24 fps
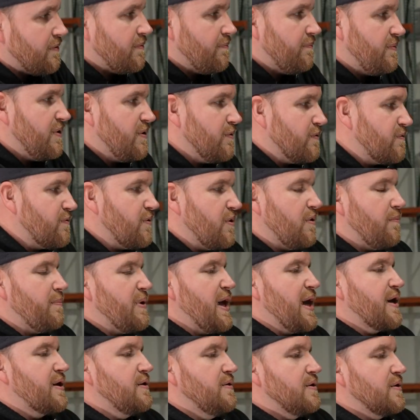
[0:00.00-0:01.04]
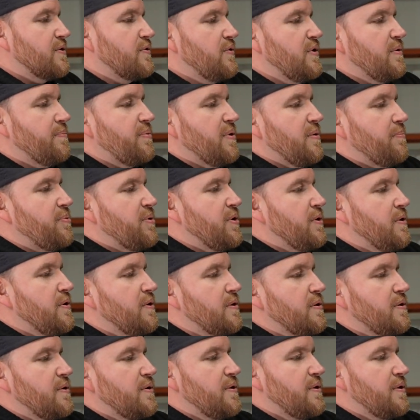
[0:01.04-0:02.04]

But you'll throw it back in the clip up here.